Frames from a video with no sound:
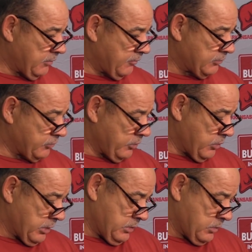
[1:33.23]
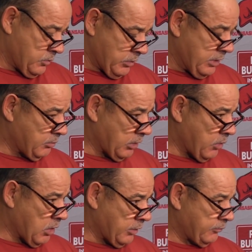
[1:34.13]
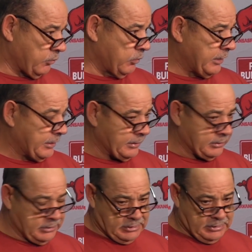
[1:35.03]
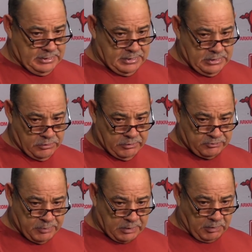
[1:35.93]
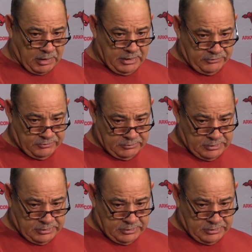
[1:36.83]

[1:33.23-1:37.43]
Defensively, we didn't play well enough to win. And, you know, it's big plays.